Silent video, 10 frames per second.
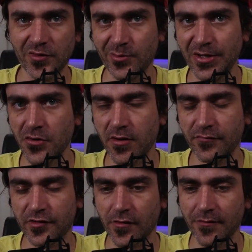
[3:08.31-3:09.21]
which we know of,
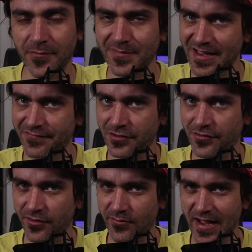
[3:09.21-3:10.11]
which go from left
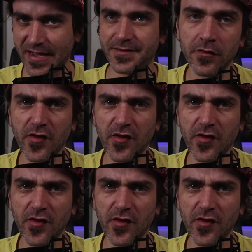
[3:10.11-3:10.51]
to right.